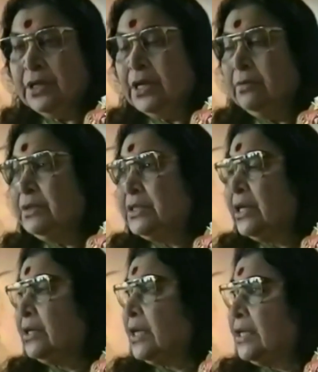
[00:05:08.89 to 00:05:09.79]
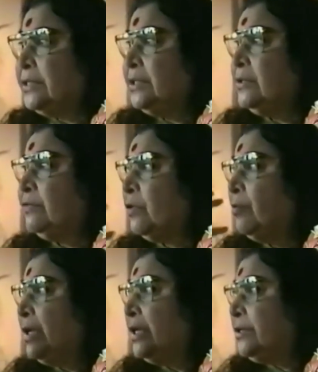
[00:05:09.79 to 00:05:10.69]
and we start catching from
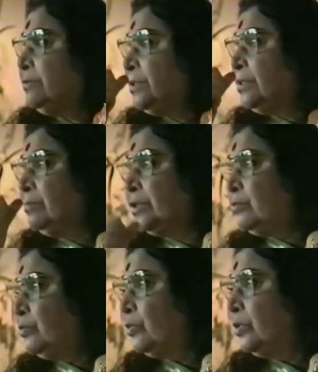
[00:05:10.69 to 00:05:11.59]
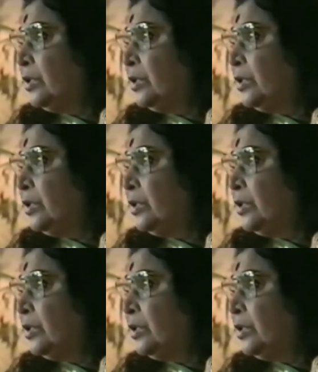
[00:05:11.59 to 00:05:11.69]
negativity much more.